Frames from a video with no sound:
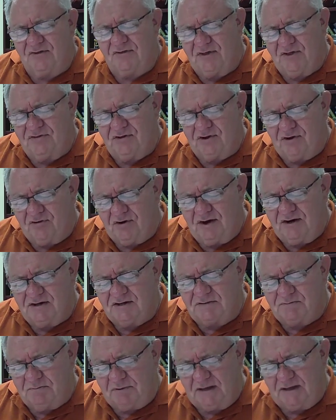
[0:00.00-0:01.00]
I think the
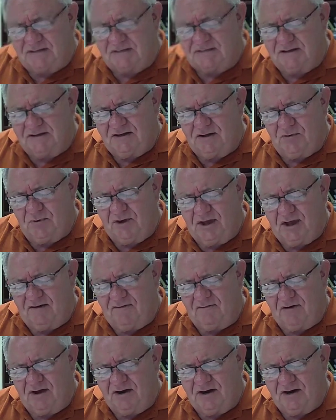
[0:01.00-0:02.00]
greatest blessing that we
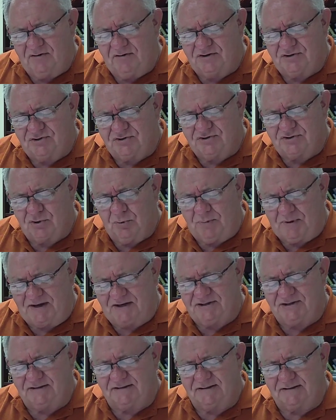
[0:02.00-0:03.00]
have right now is you're so
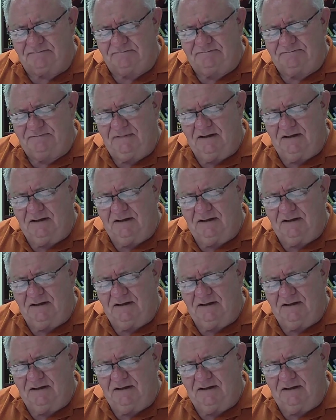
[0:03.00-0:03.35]
patient.